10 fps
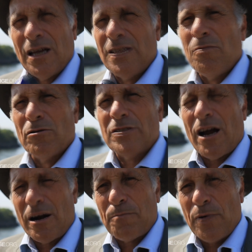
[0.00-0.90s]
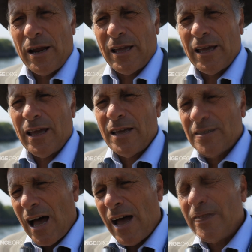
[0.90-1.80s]
and the most heartbreaking
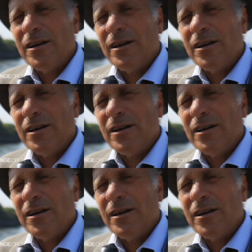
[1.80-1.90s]
is I